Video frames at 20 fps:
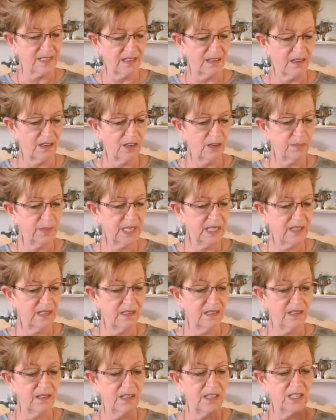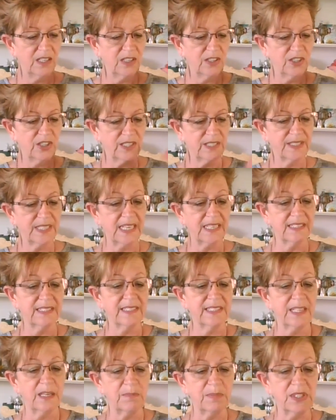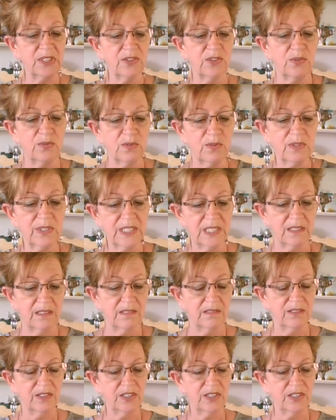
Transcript: a hobby, just take steps towards it.